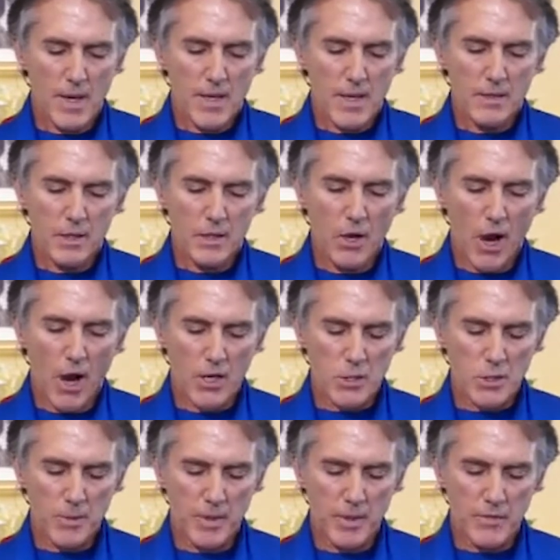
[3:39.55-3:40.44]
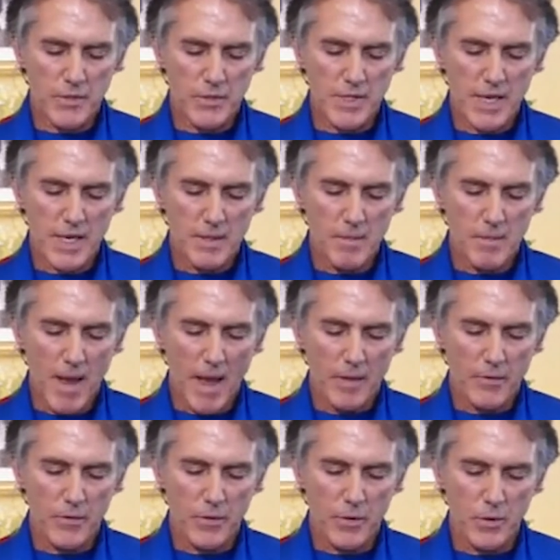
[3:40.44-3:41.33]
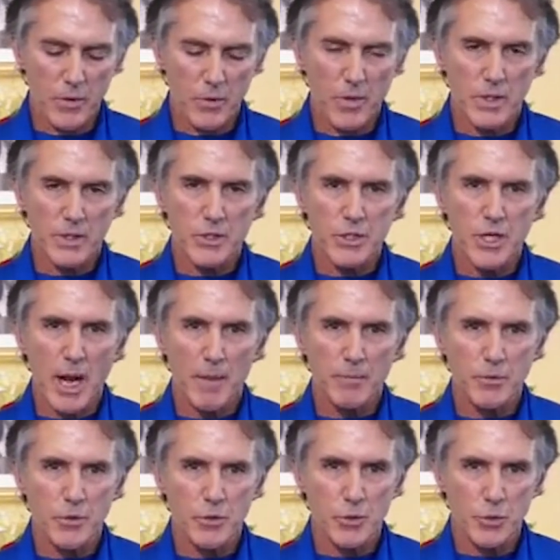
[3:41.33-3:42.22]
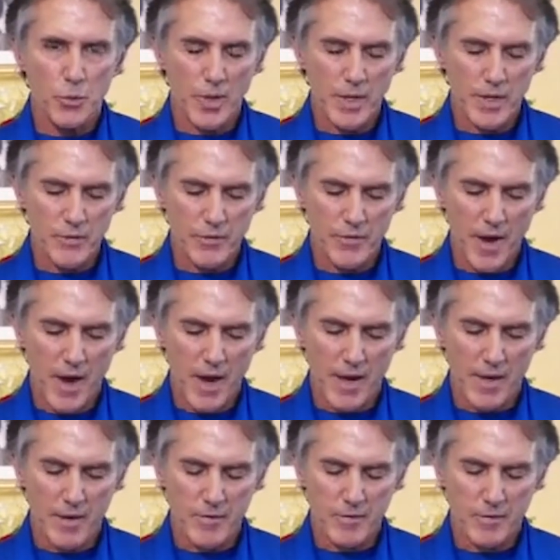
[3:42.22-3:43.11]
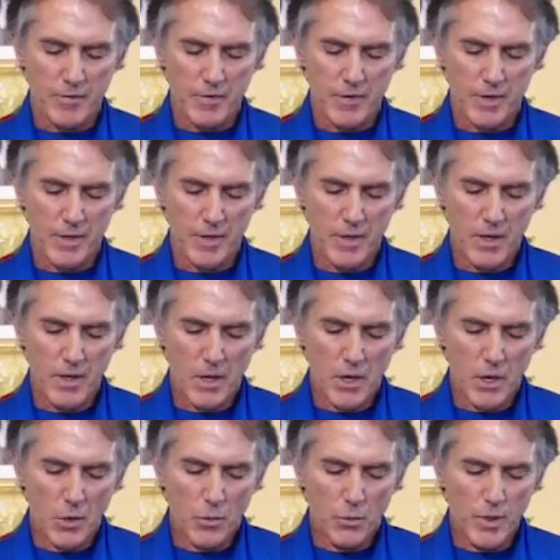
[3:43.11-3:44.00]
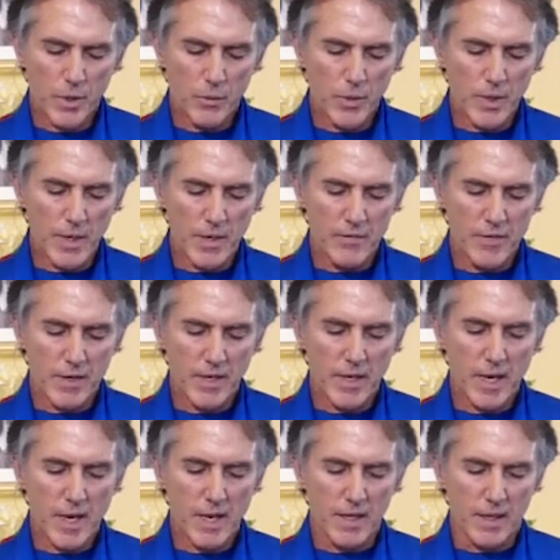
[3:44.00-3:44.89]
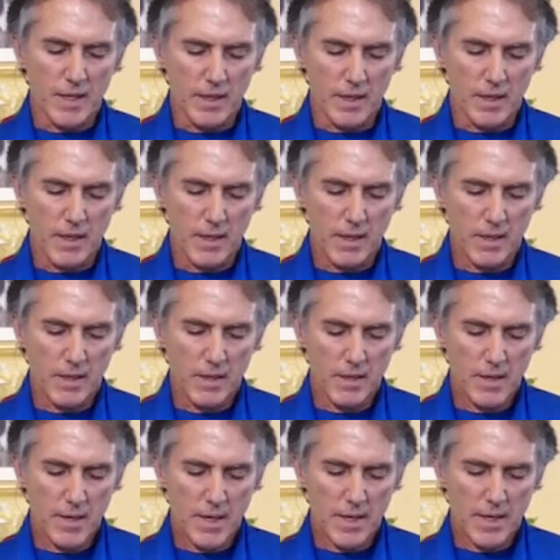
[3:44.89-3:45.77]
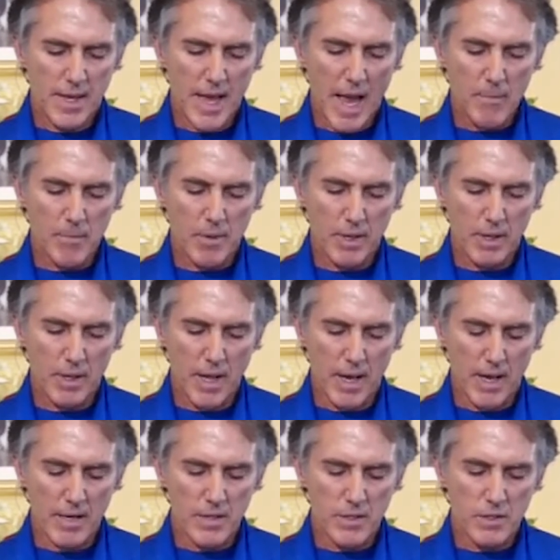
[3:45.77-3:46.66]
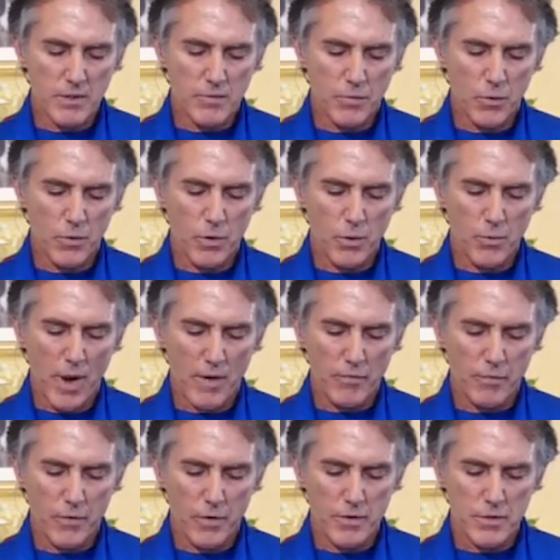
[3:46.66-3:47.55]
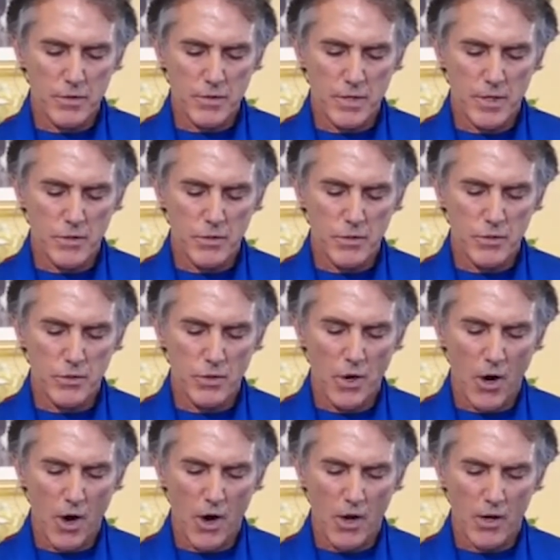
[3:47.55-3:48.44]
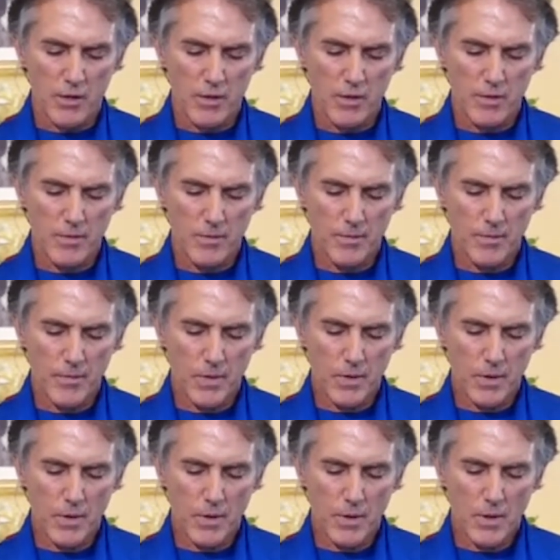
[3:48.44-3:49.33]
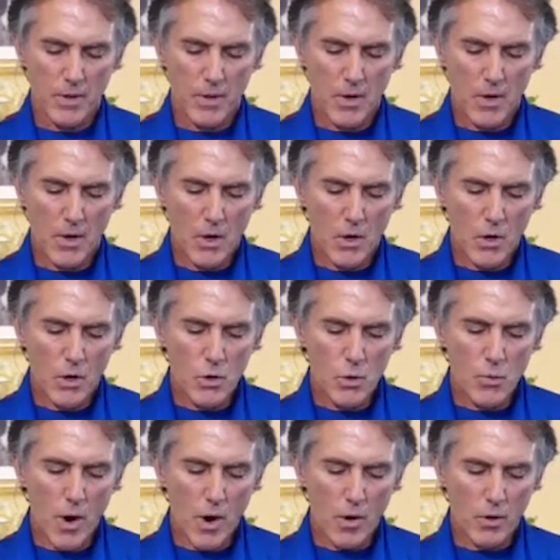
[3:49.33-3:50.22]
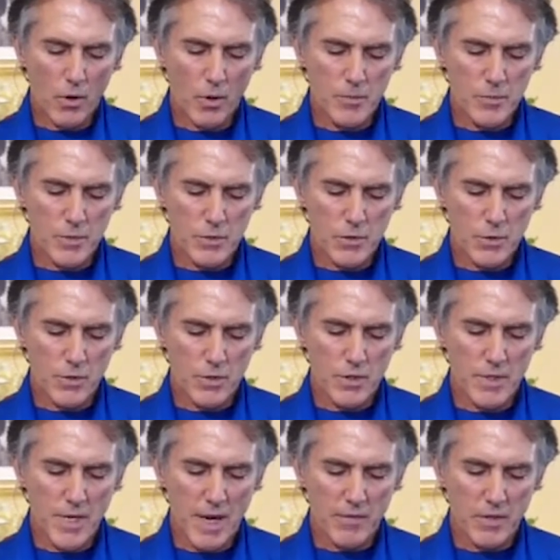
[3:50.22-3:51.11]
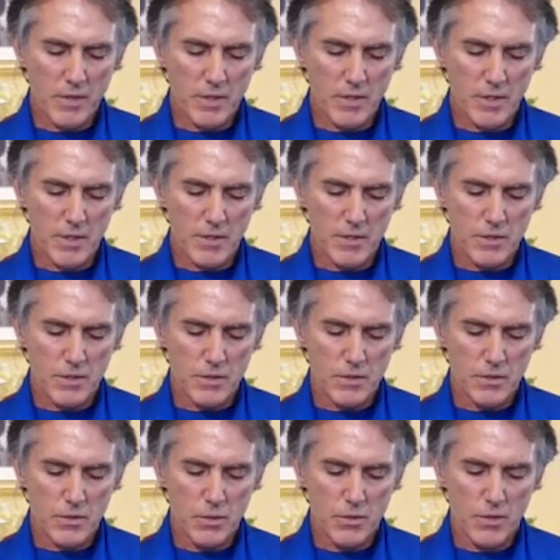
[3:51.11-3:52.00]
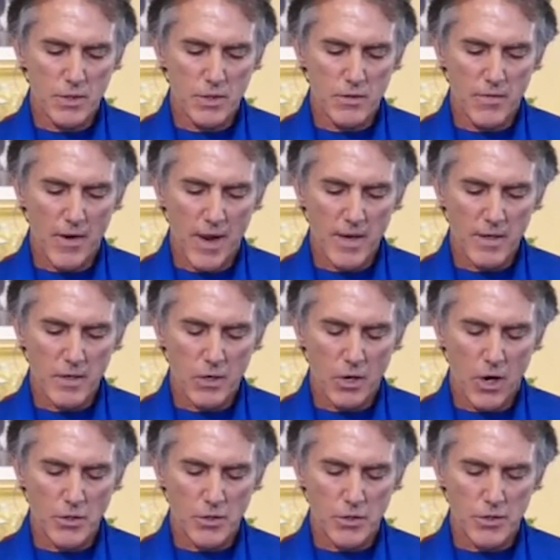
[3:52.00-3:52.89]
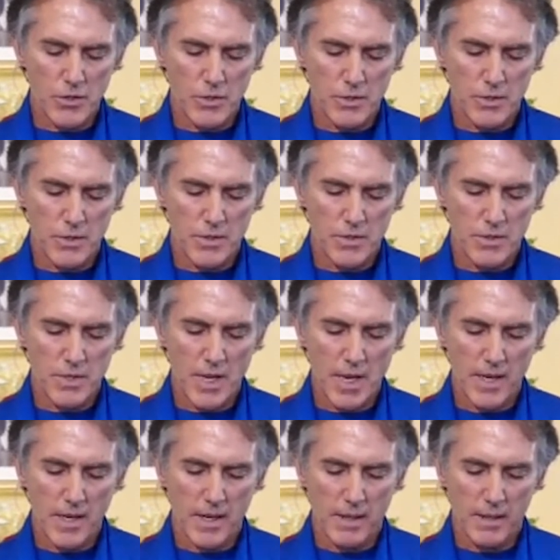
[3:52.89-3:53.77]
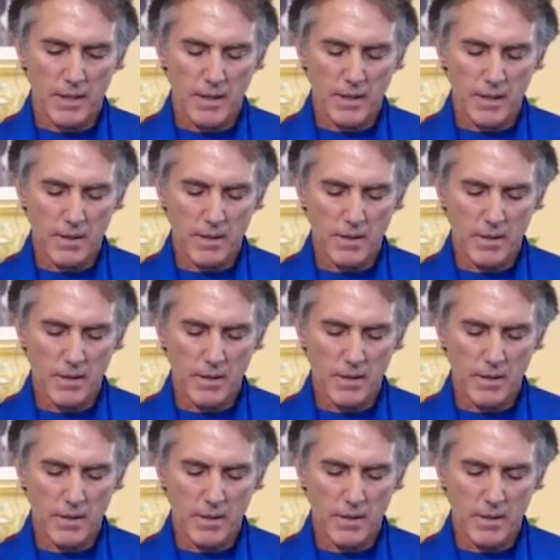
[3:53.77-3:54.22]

In the Gospel of St. Matthew, chapter 25, we read of a king, capitalized, for the reference is to God, who welcomes certain devotees to the divine consciousness, saying,